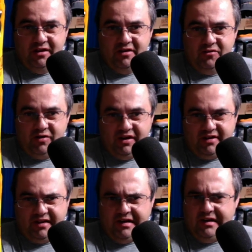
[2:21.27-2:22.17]
treat
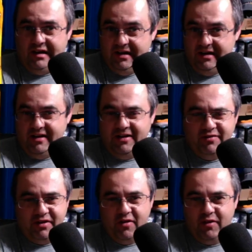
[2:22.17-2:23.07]
there, if
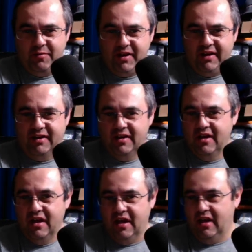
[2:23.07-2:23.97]
you know what I mean.
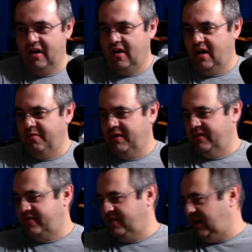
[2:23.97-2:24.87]
Hot
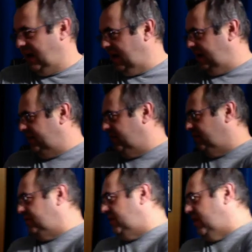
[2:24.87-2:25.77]
mustard, I don't
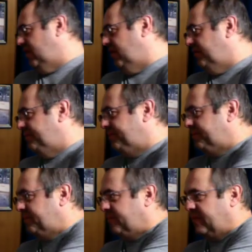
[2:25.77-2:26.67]

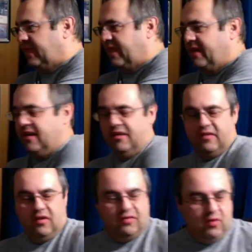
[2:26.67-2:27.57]
know.
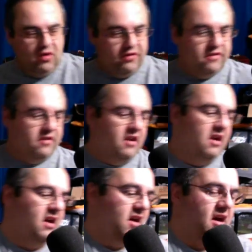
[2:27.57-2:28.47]
So, of course,
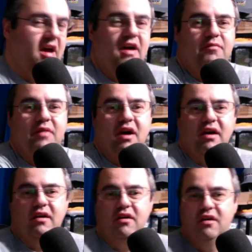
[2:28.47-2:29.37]
I have my
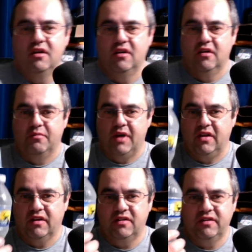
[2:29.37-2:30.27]

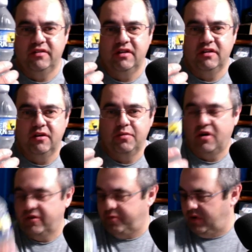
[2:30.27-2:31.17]
palate cleansing Deer
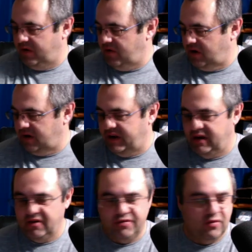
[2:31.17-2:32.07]
Park spring water
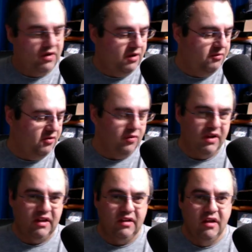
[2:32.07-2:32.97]
here for in
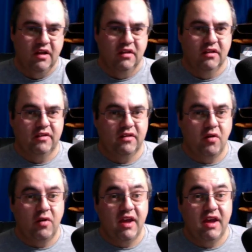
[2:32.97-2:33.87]
between. Let's
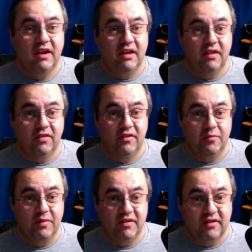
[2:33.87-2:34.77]
go ahead and give this
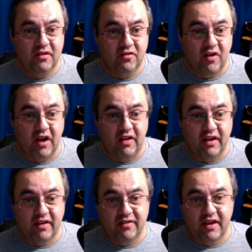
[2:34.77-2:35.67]
biscuit a try. Like
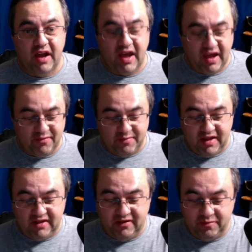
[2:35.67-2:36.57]
I said, I have made
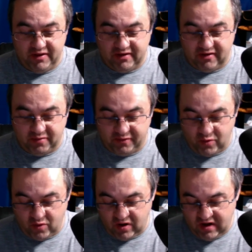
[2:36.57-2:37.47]
these biscuits
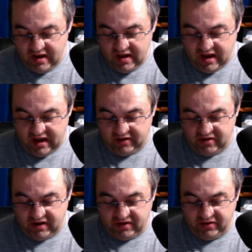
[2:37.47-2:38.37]
before. I
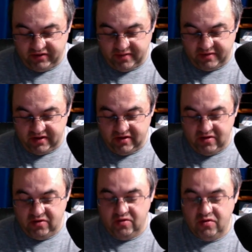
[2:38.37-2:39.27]
tried a little something
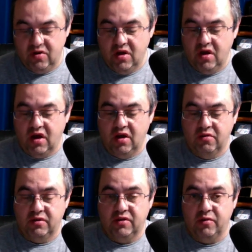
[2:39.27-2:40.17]
new
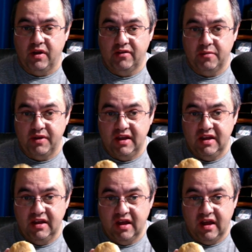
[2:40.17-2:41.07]
with the recipe,
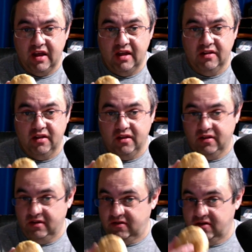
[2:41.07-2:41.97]
and
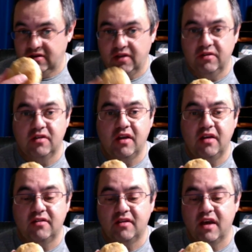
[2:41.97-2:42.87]
let's just give it a
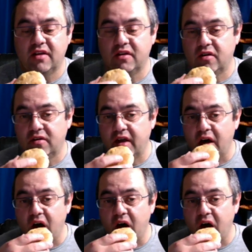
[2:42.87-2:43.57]
taste, see how they turned out.